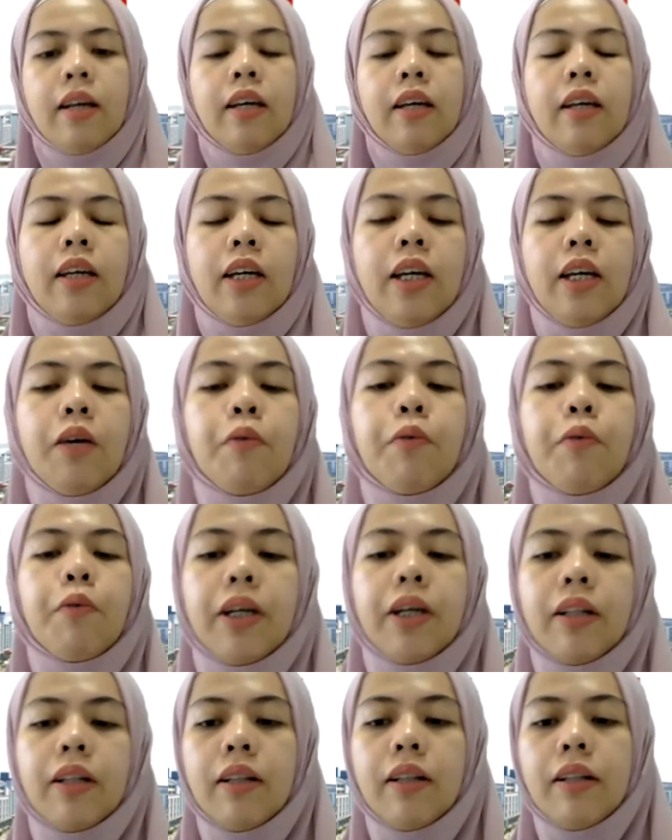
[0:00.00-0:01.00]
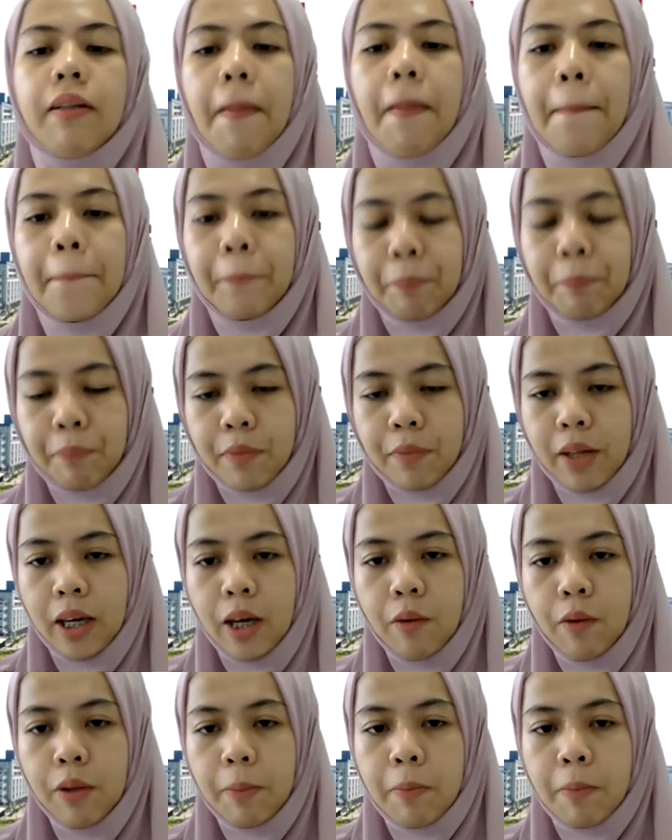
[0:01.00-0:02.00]
He will
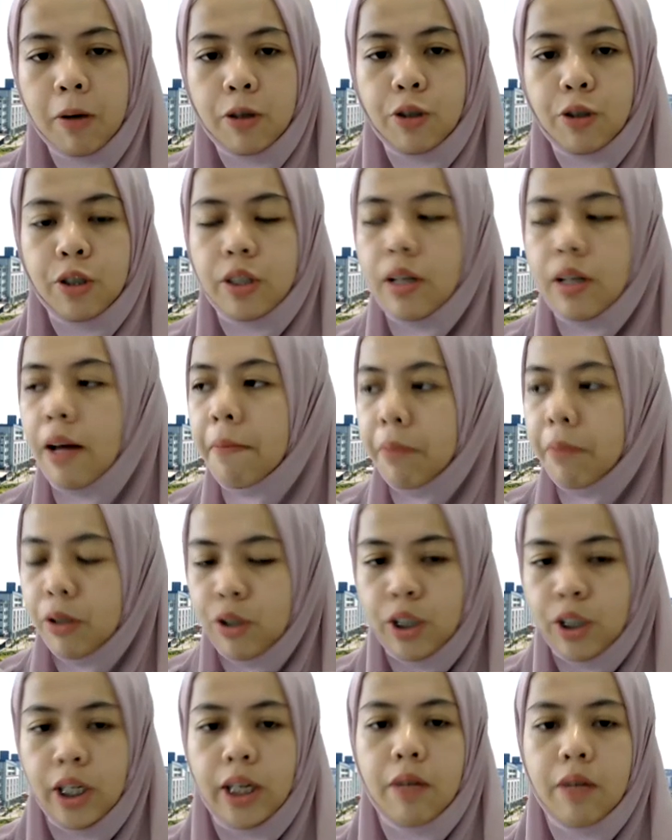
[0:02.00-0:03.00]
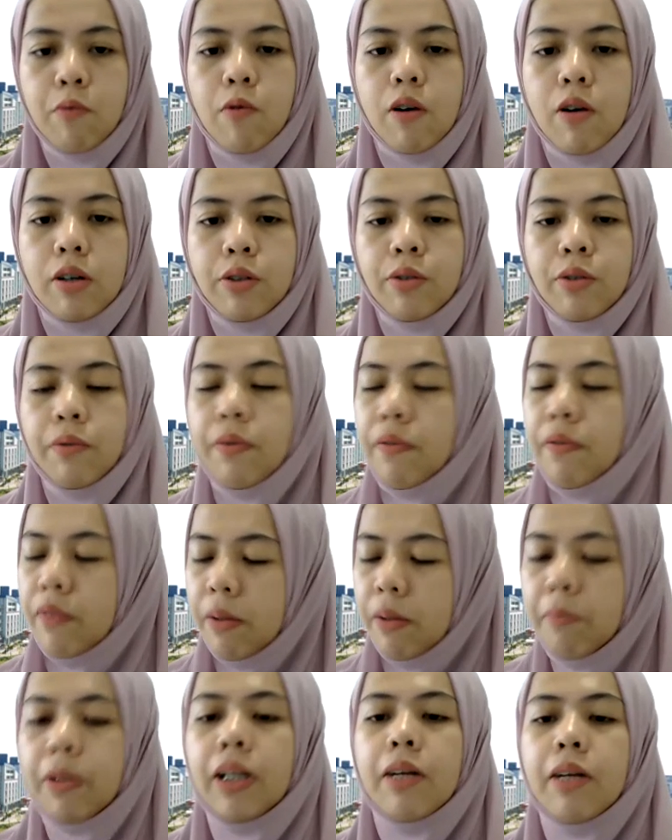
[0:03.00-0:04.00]
purchase a machine worth
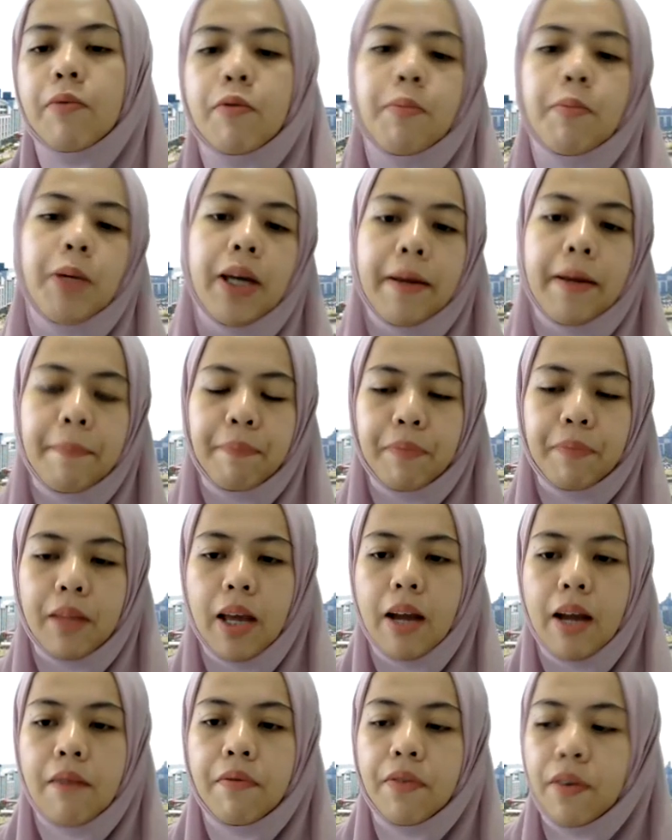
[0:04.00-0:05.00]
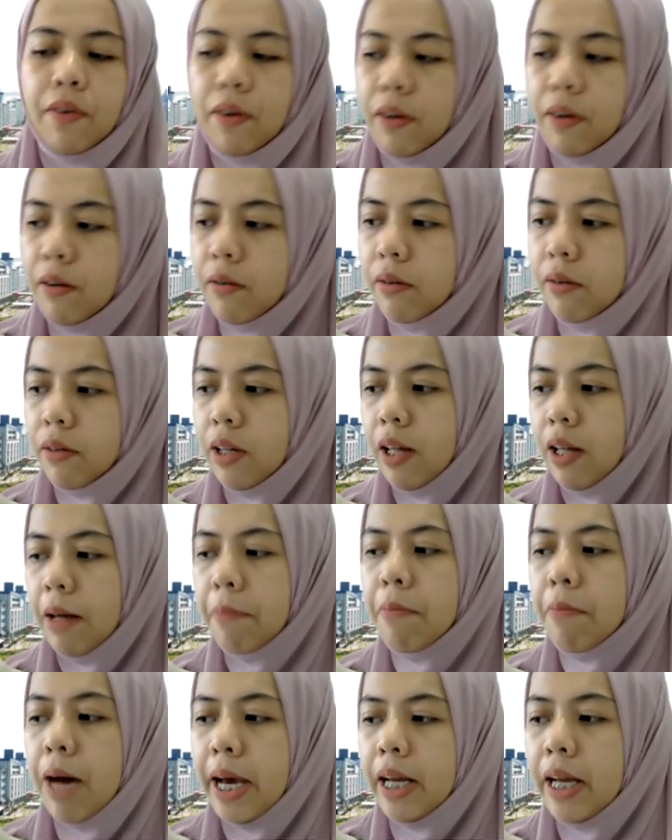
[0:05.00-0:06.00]
250 million rupiah and followed
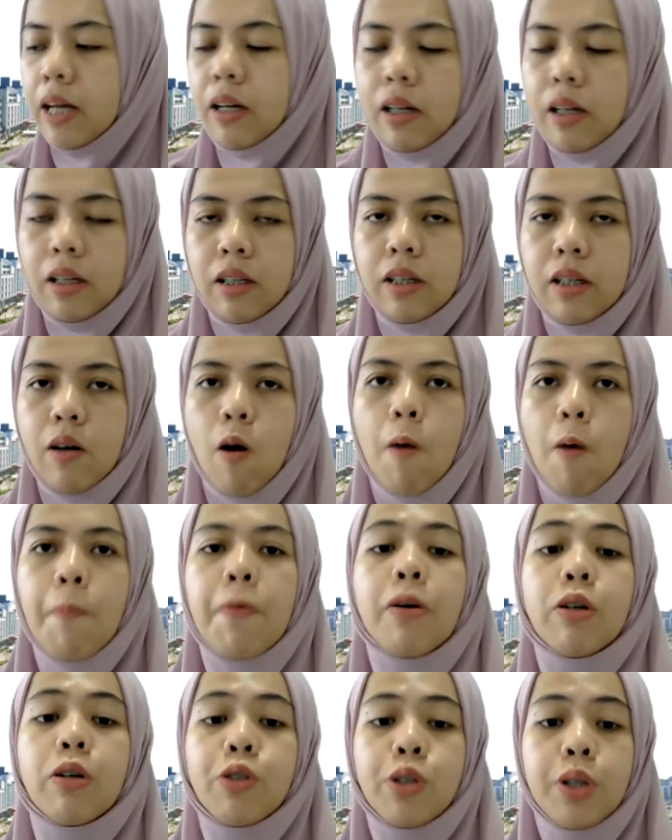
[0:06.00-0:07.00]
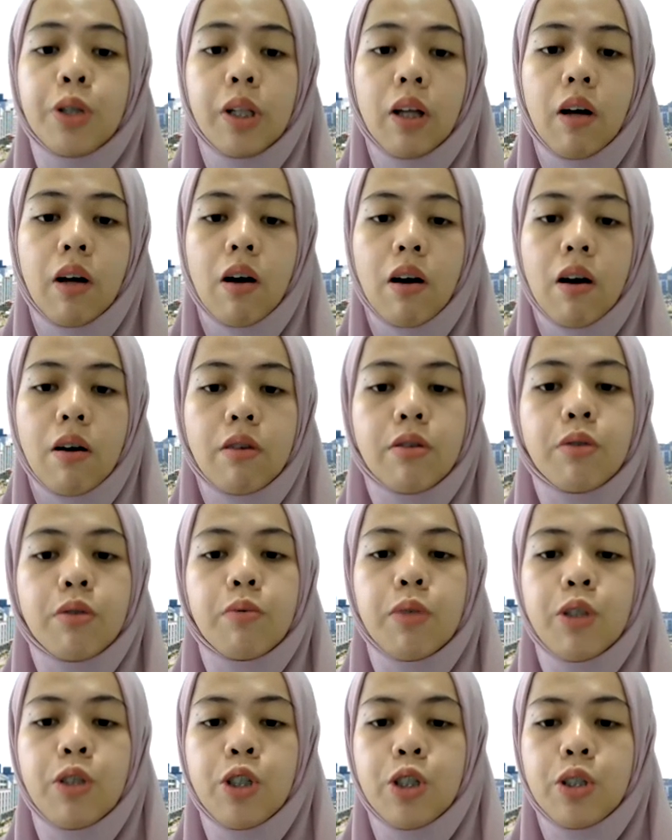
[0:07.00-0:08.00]
by an operational cost,
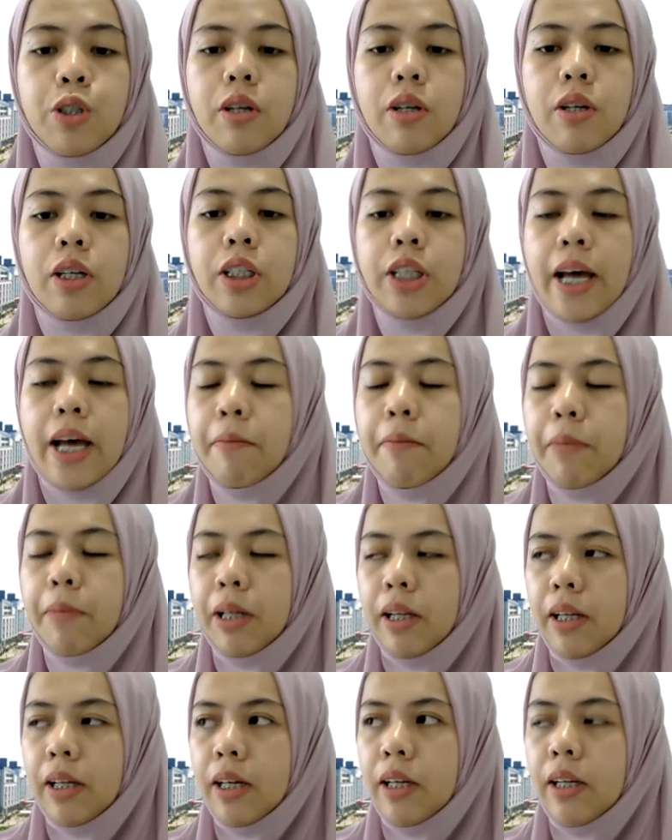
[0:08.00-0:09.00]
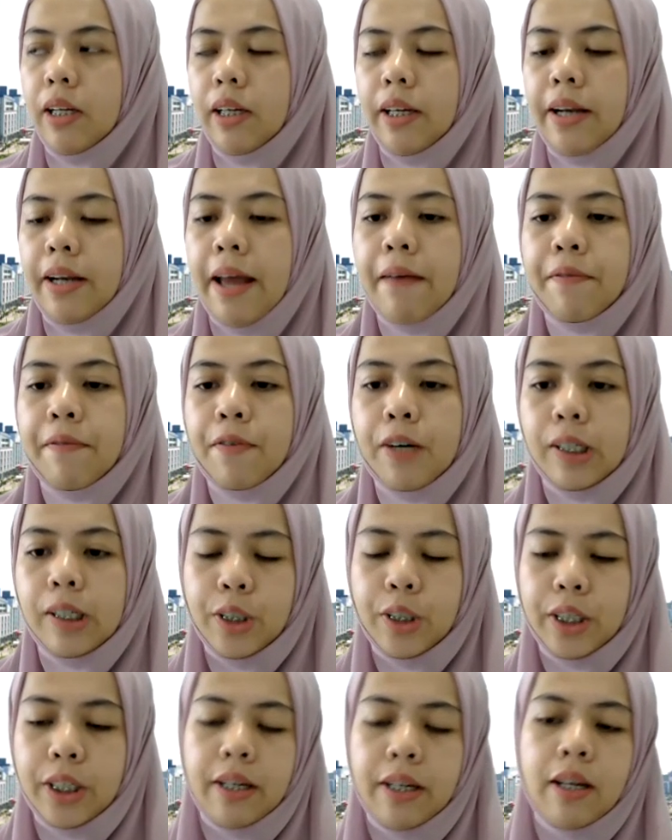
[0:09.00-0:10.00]
which is 10 million in
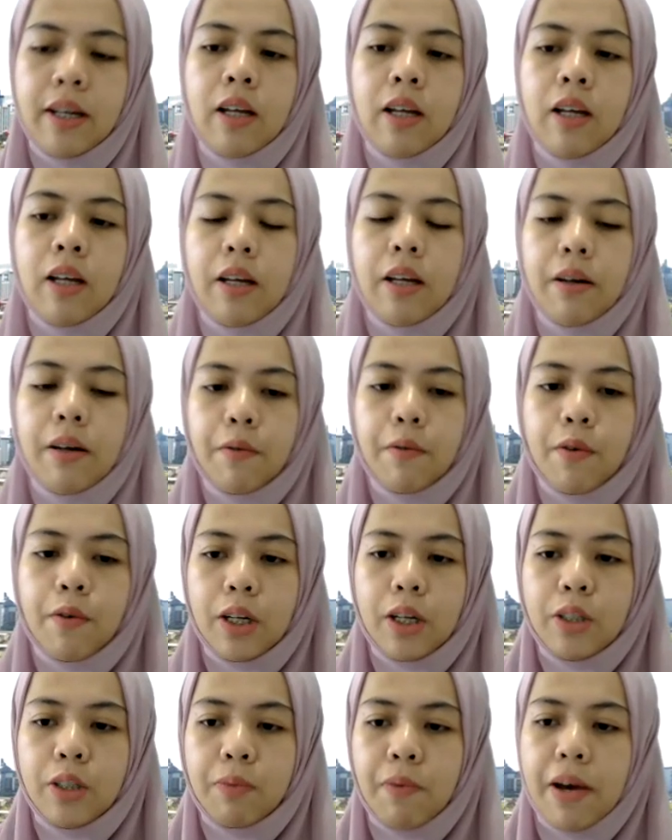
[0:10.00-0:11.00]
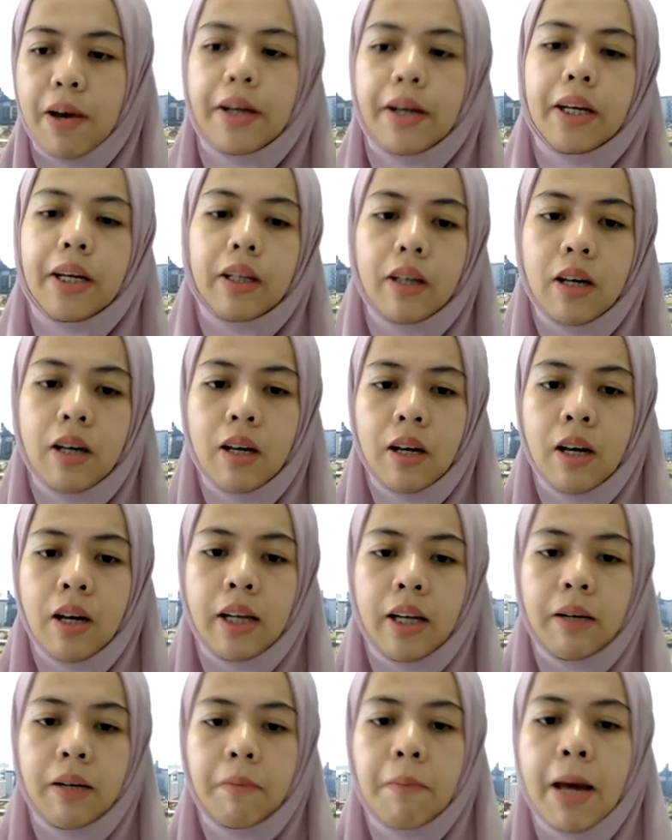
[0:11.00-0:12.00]
average for each period.
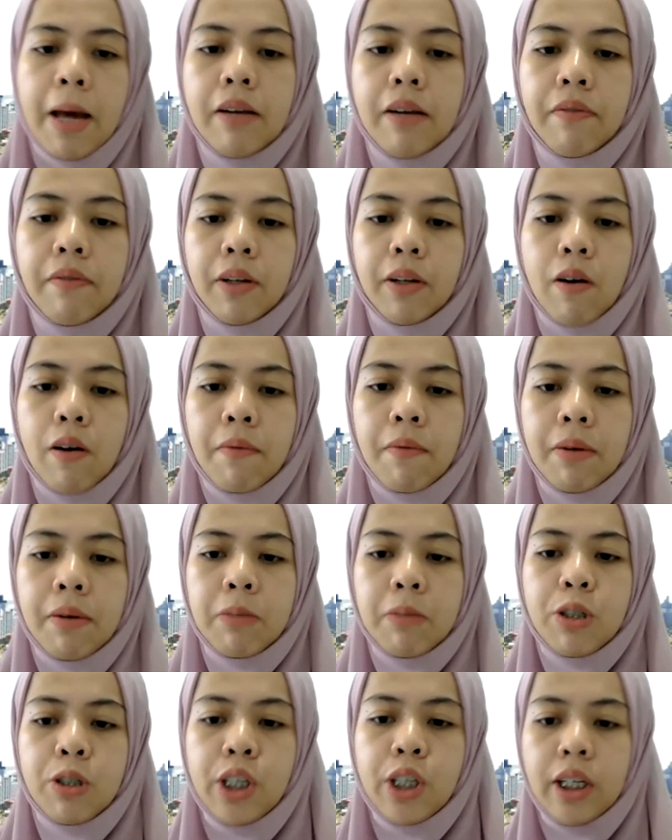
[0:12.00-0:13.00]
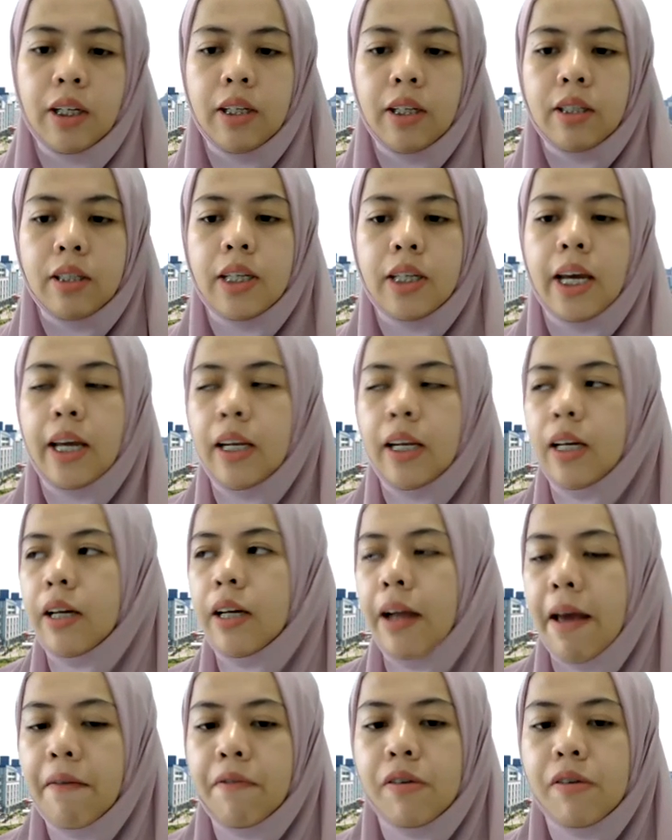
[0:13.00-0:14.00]
The benefit of the machine is gaining
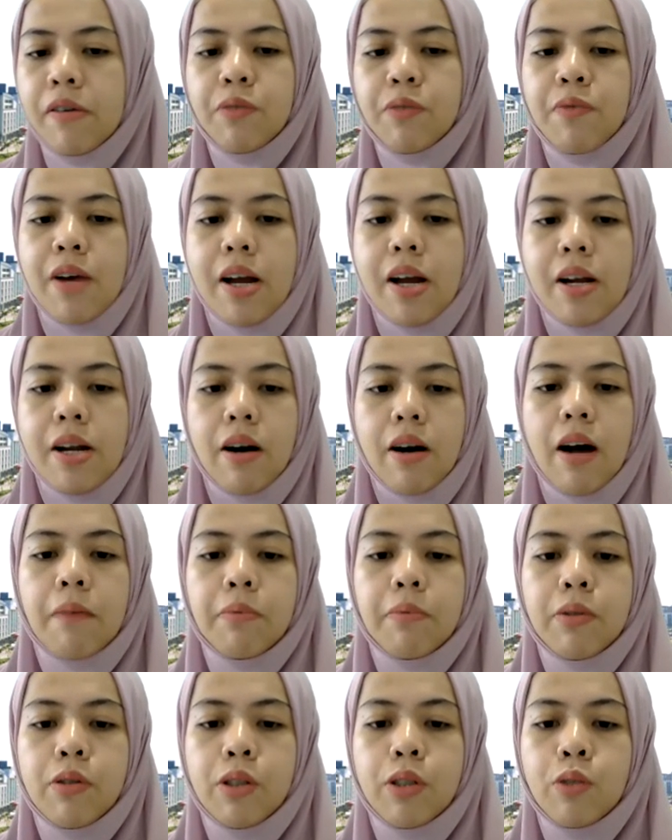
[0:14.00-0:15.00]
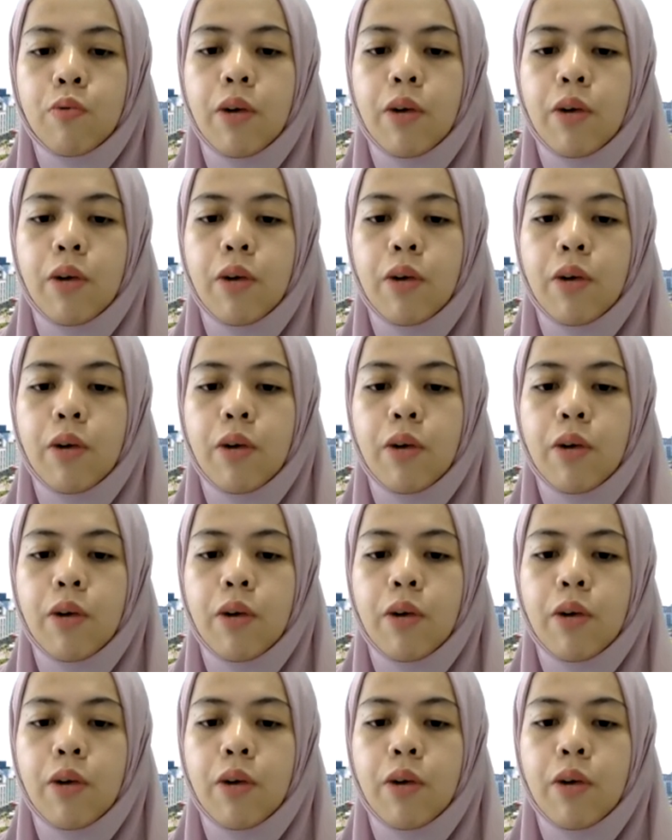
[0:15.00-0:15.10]
an average value up to